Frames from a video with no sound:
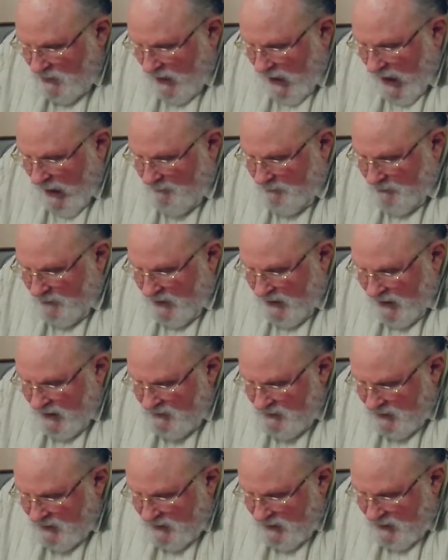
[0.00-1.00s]

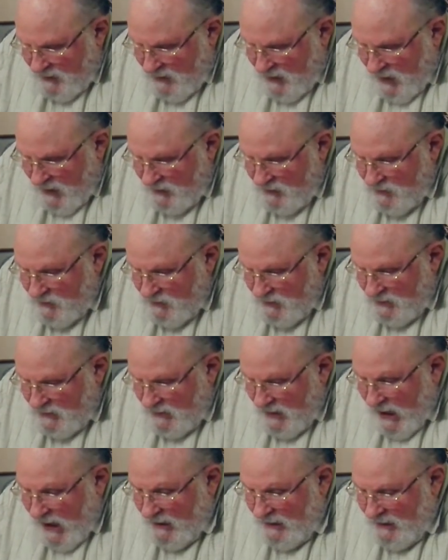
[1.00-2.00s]
apprehended it not,
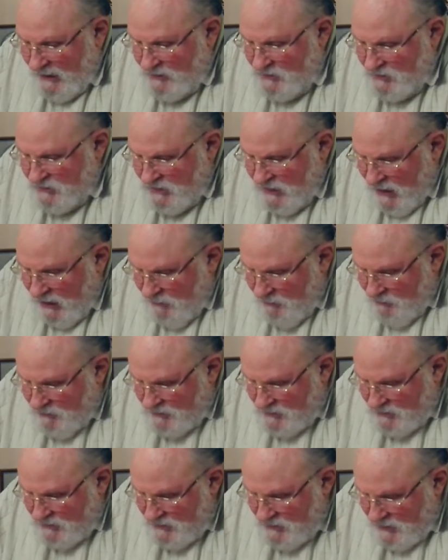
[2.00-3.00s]
not
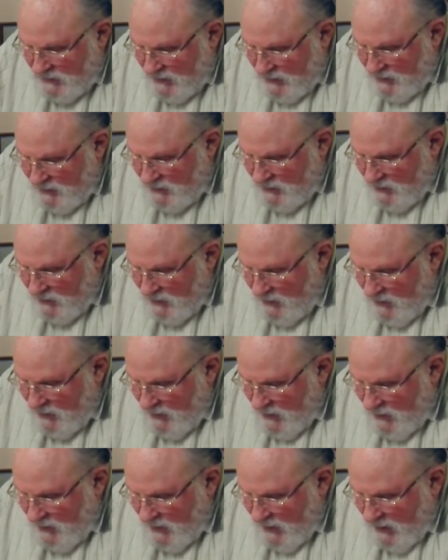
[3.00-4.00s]
extinguished it,
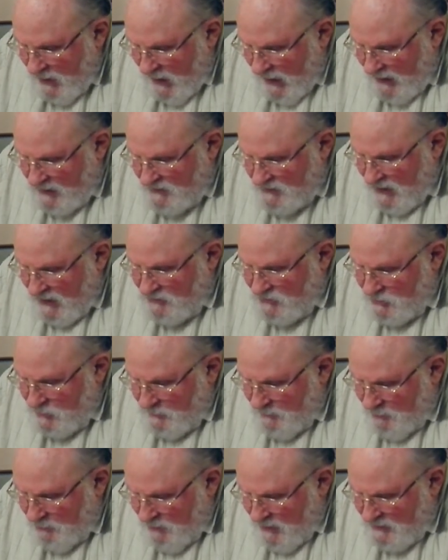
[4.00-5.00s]
has not
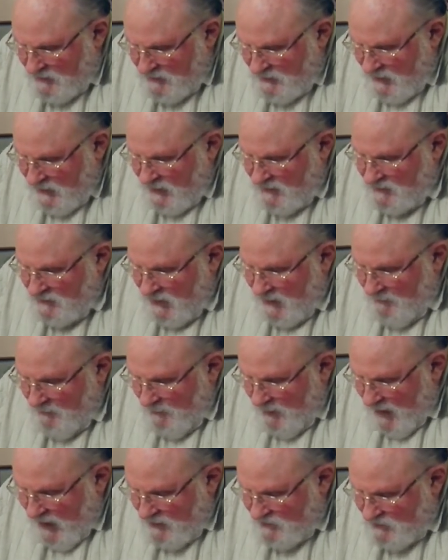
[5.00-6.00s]
suppressed it, has not
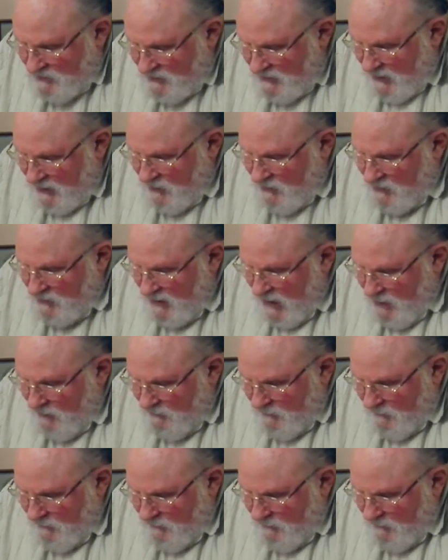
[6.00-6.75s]
mastered it, could not